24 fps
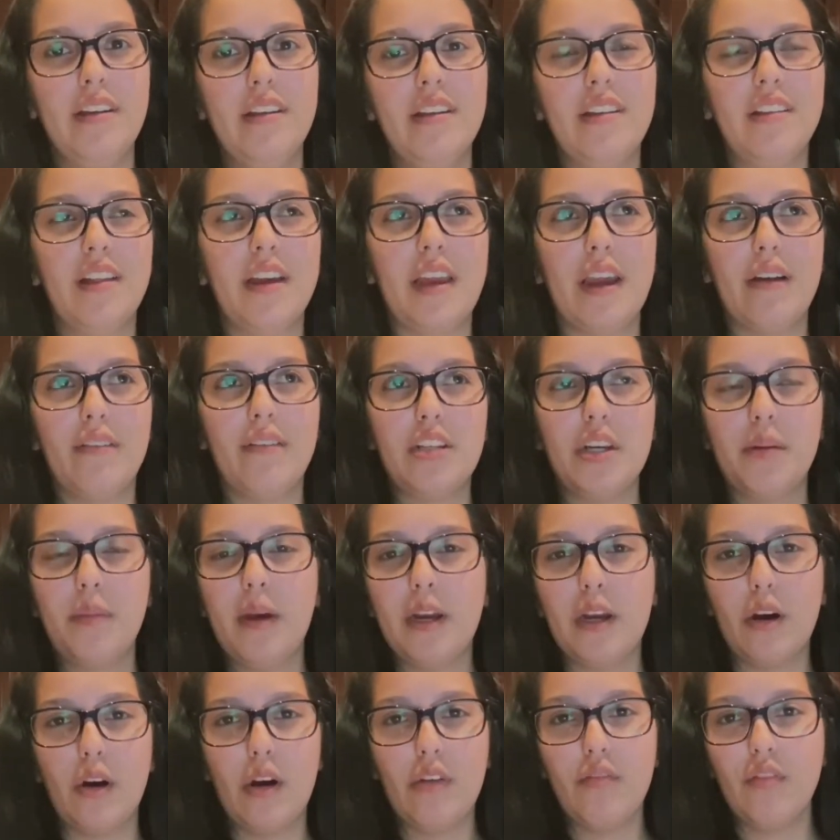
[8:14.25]
Like every time I
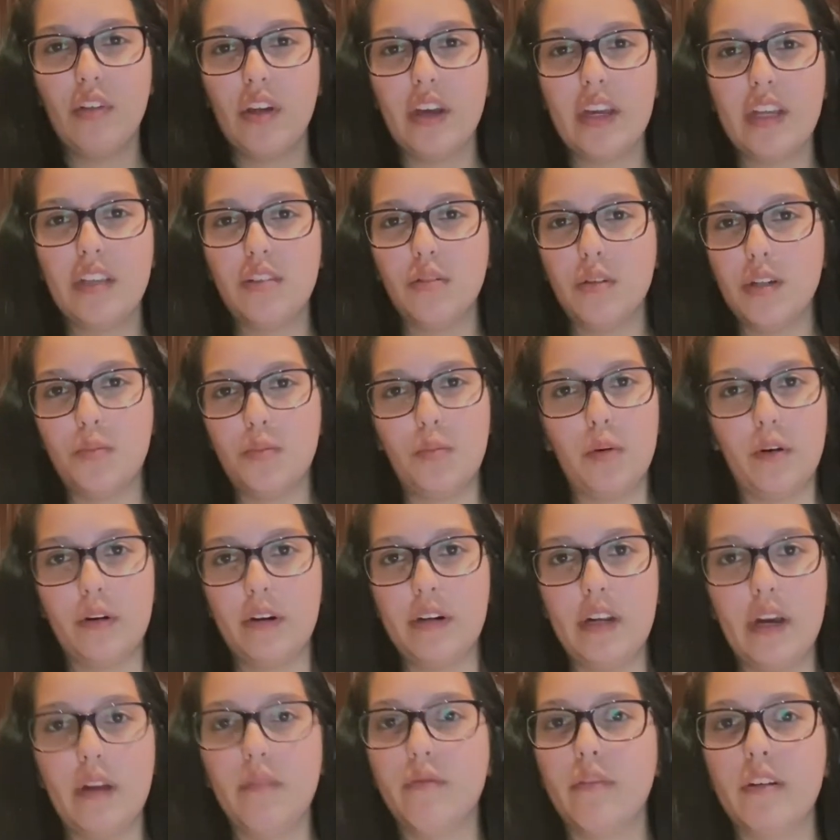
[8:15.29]
go, I feel like it's always broken
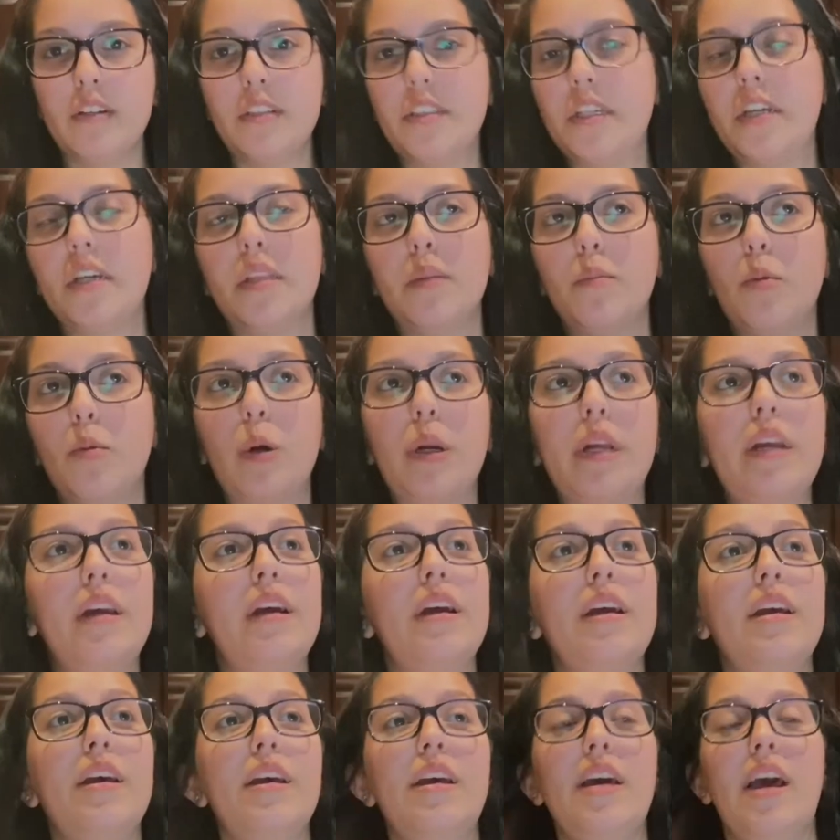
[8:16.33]
down first thing in the morning,
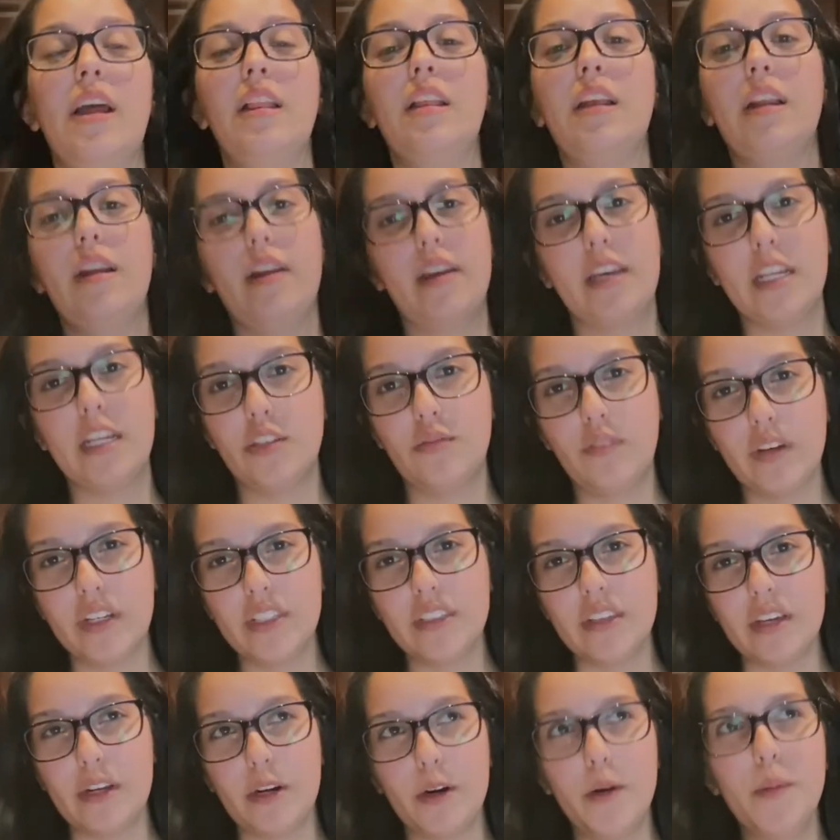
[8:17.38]
and then it like gets fixed
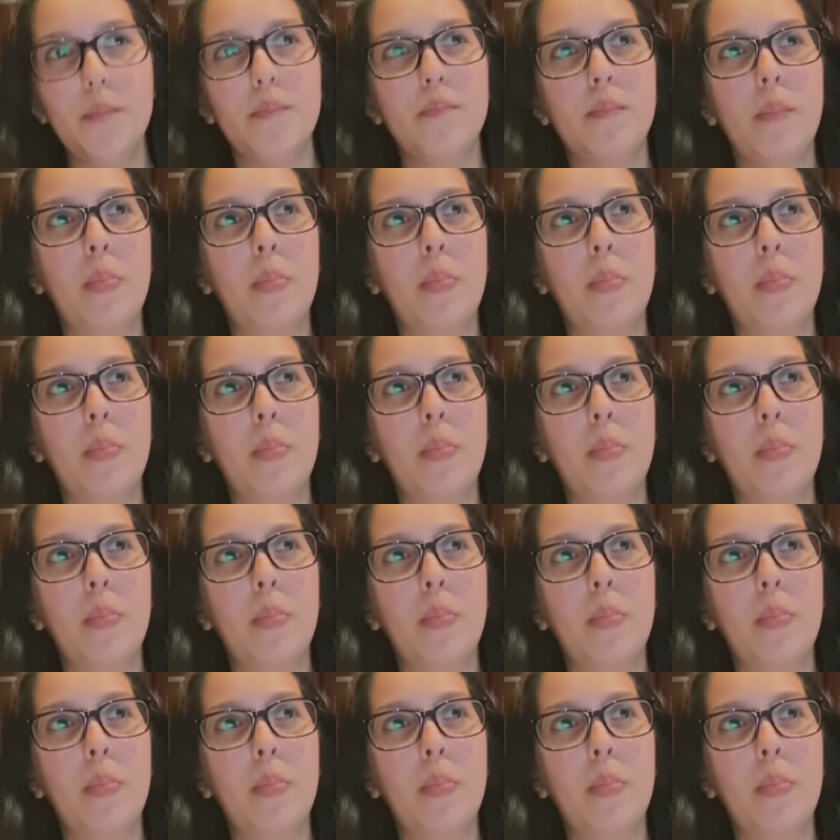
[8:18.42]
later.